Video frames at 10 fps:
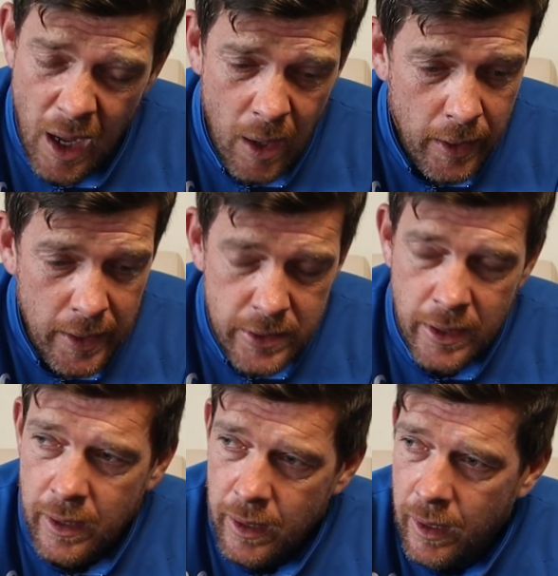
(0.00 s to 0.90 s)
Oh,
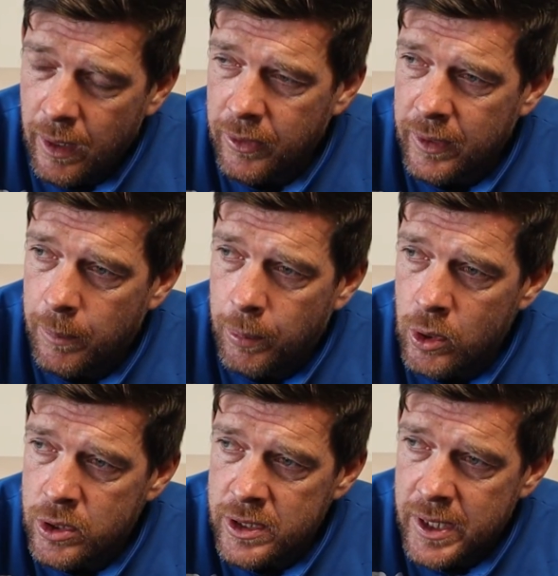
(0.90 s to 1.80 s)
listen, I think the
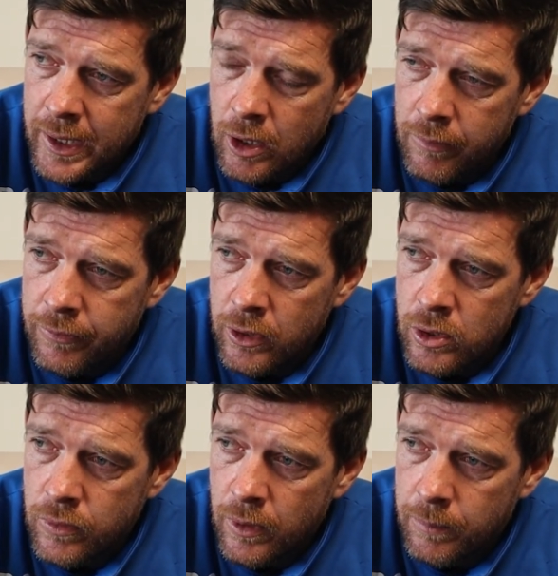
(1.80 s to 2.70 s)
boys can take
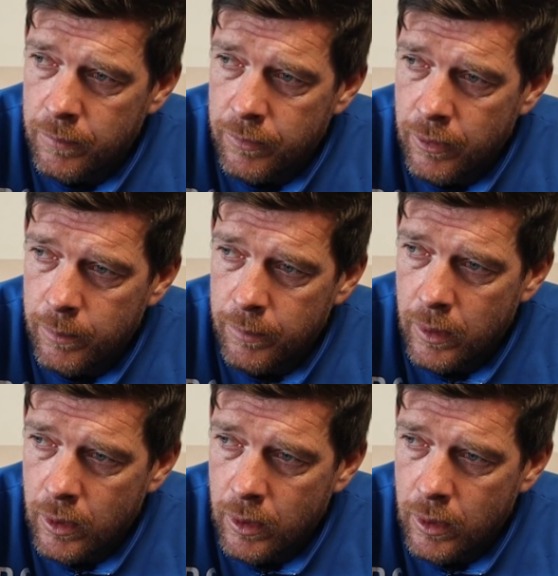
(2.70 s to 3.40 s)
confidence from